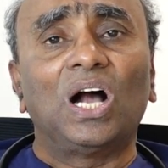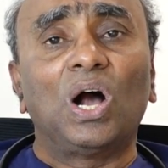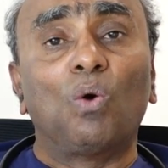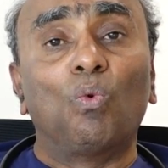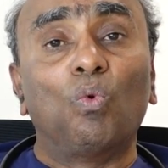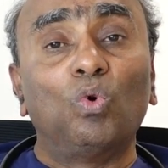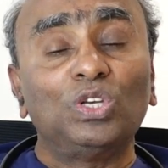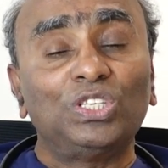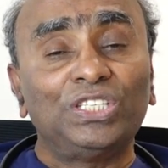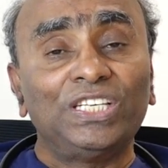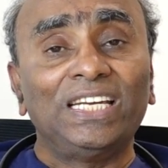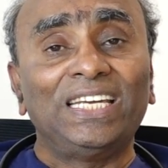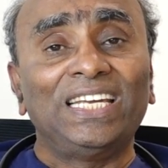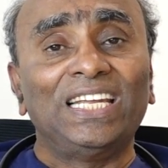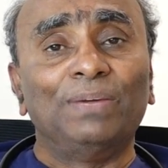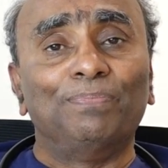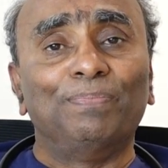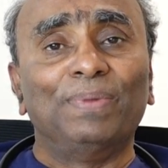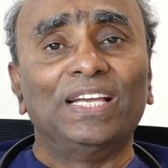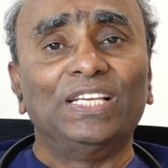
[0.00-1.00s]
OCT
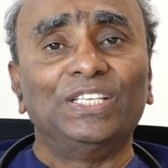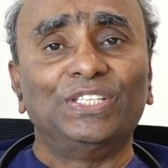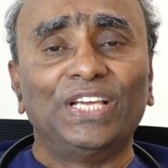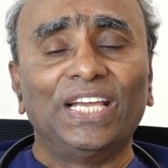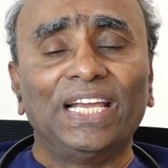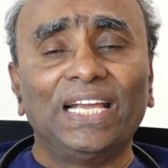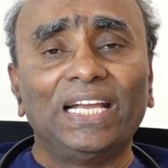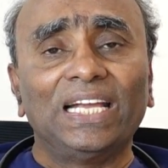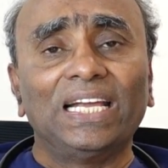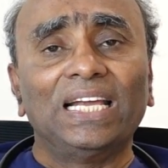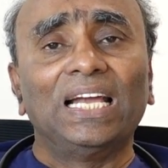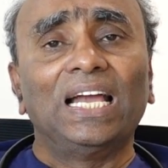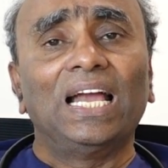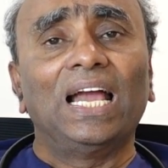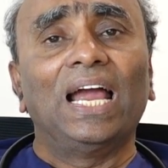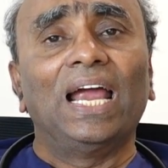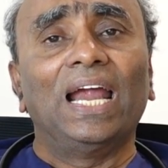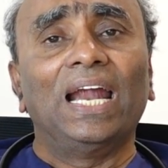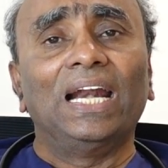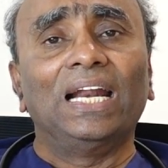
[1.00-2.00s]
imaging
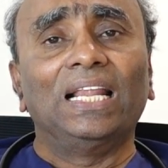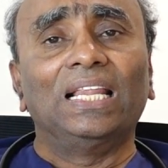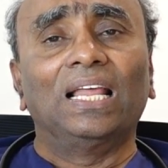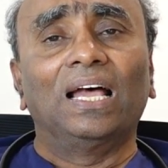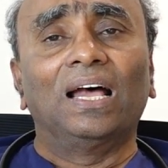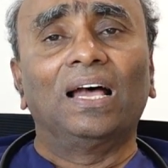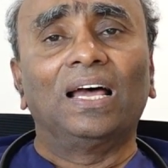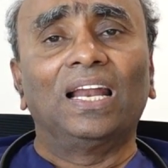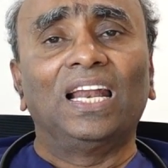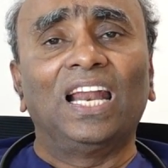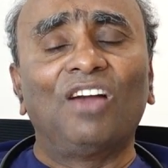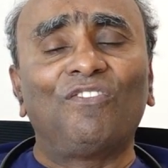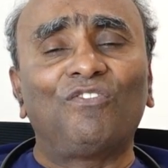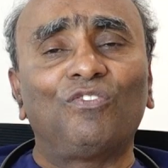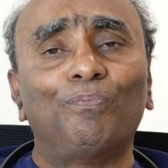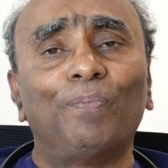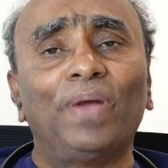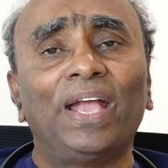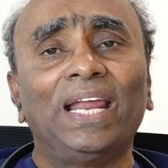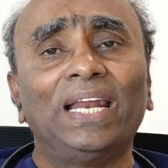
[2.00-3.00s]
and the
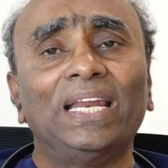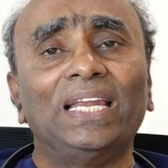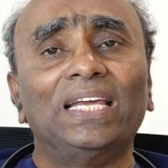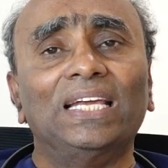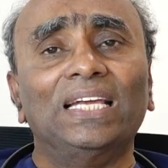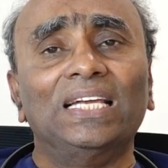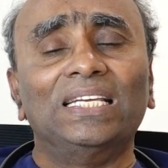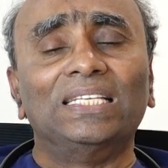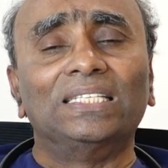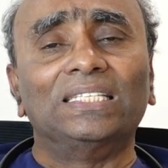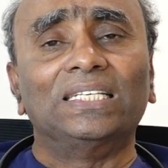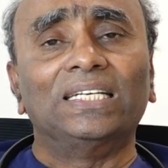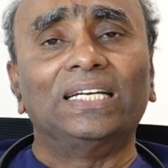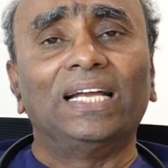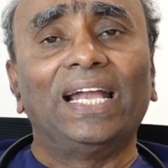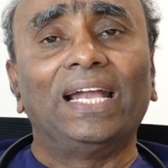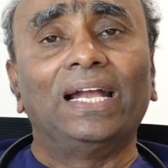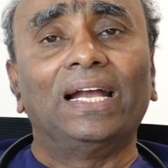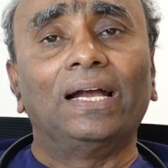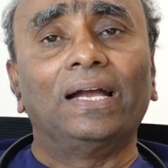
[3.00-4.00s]
left main is
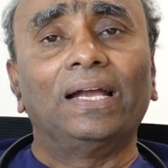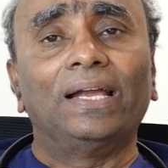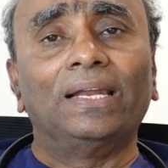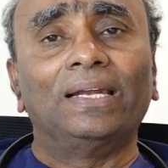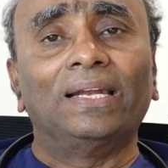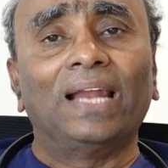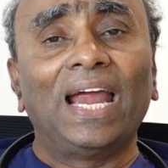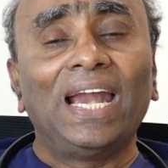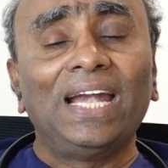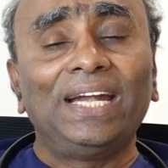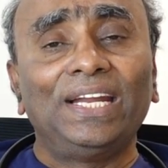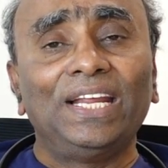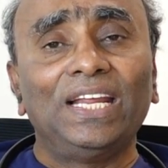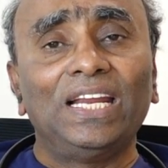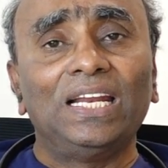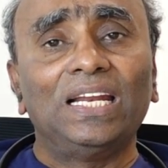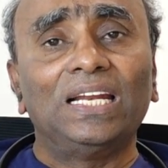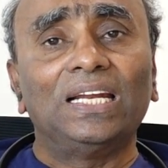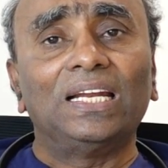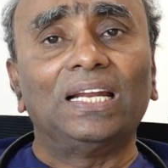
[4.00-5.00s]

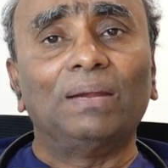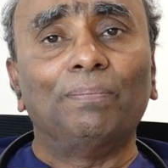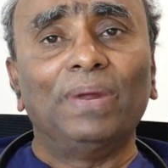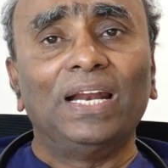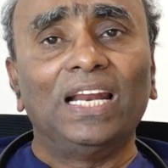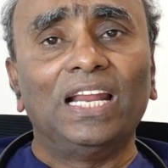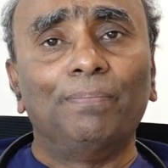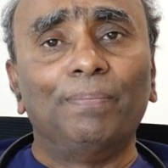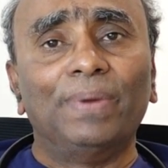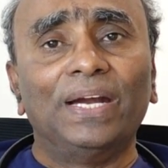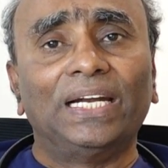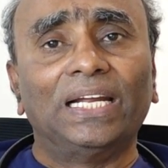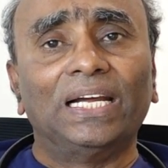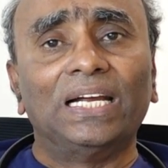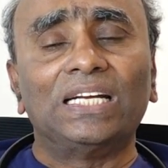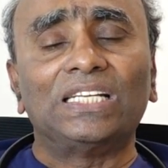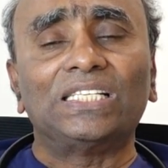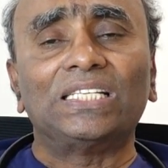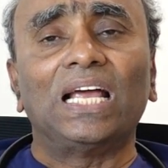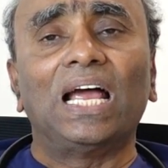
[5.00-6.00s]
19
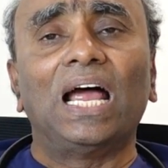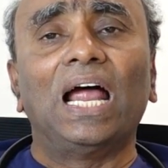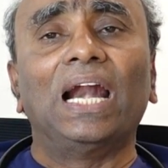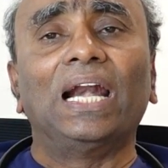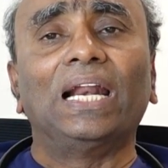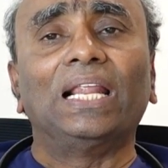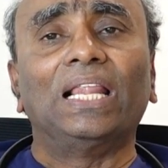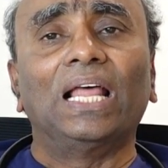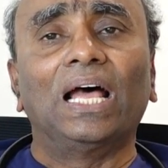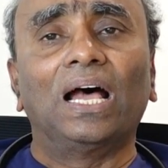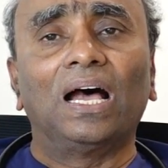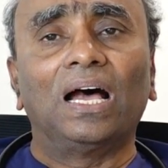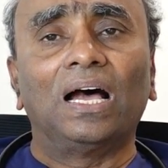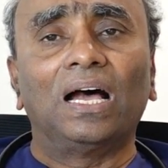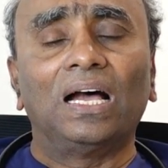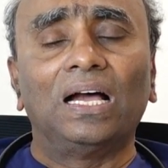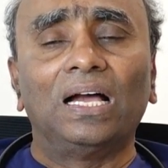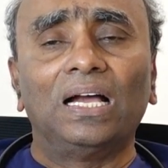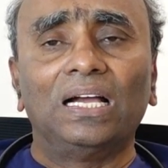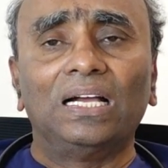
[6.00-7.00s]
millimeters and
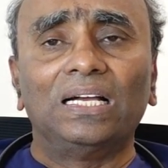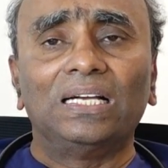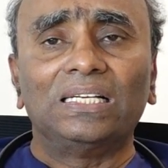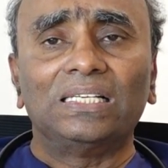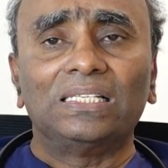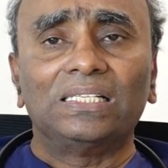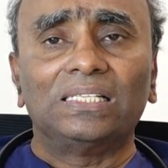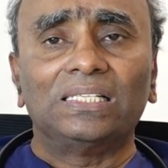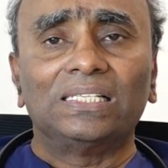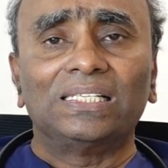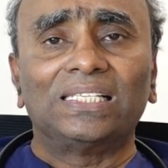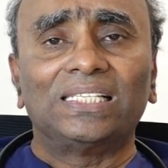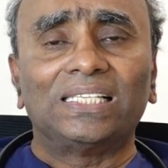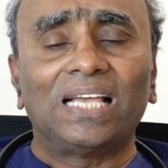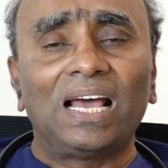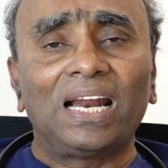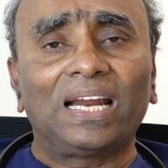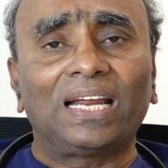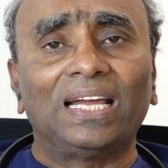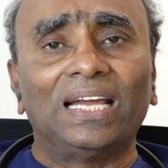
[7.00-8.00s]
the
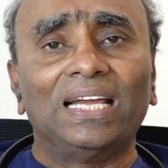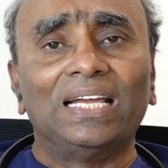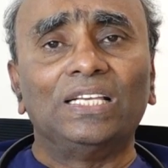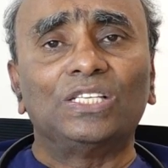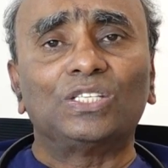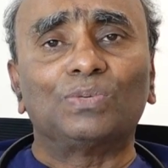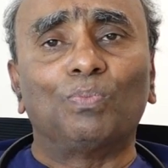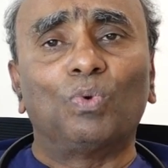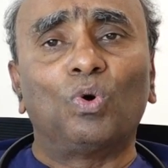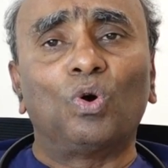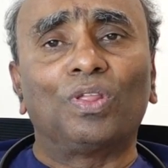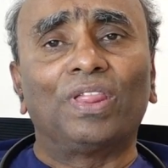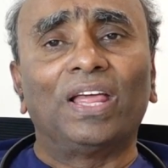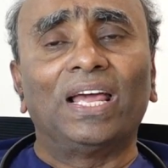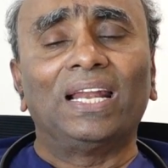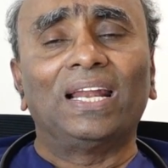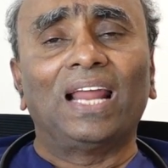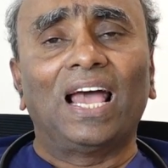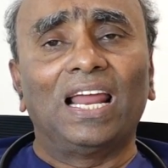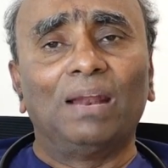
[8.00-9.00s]
circ is more
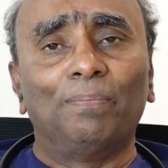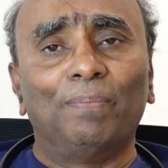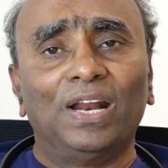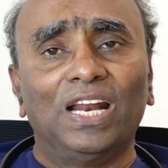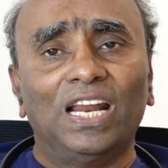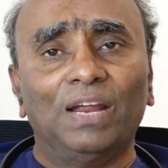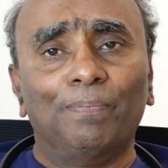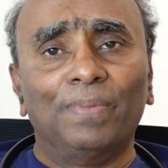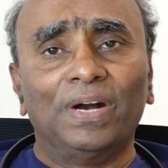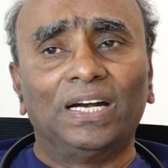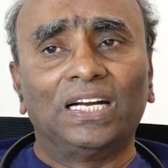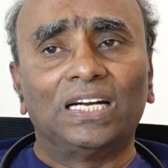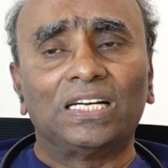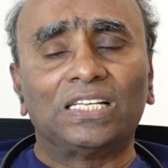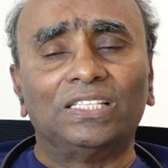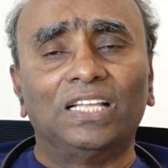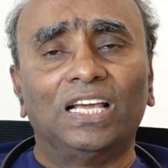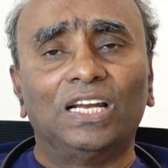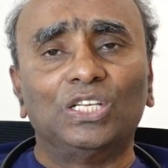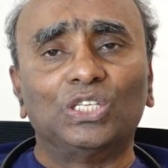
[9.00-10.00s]
than 9
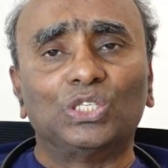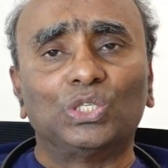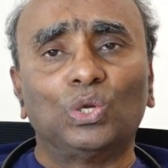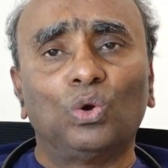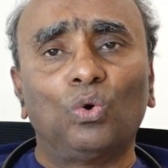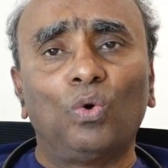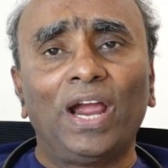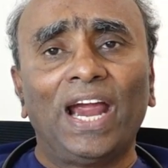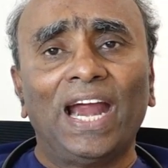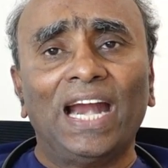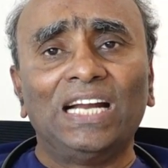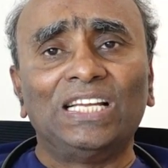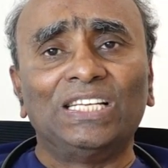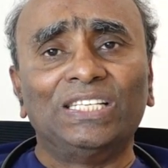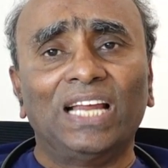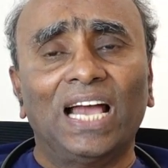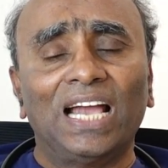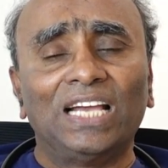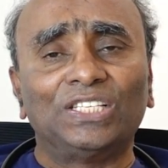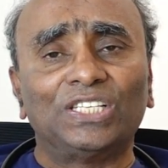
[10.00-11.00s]
millimeters. There is no edge
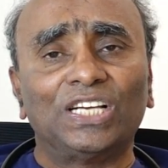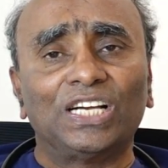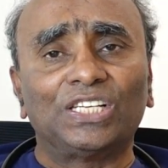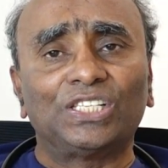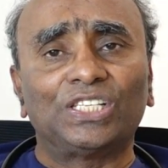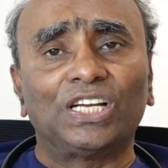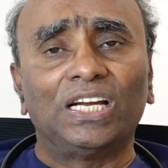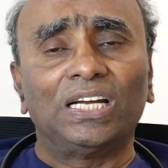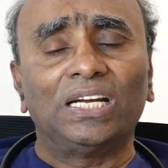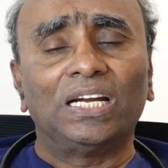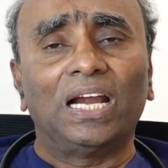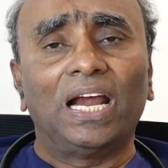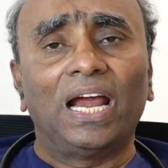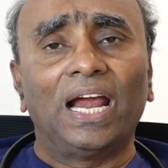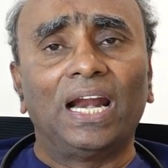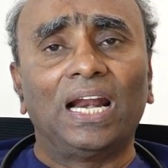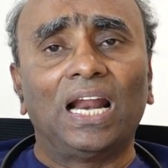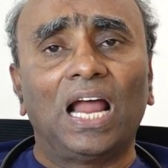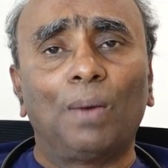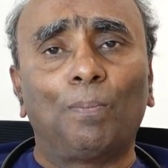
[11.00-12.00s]
dissection
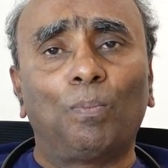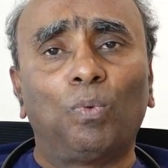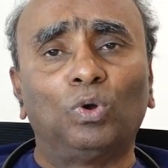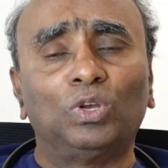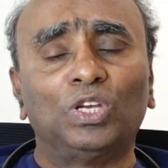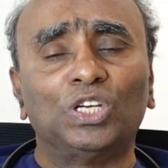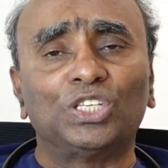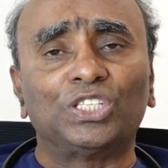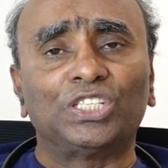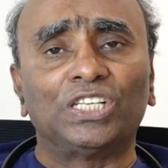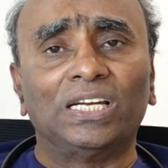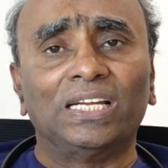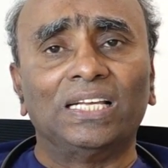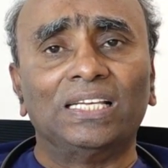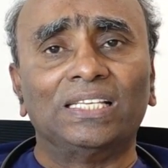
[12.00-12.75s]
and apposition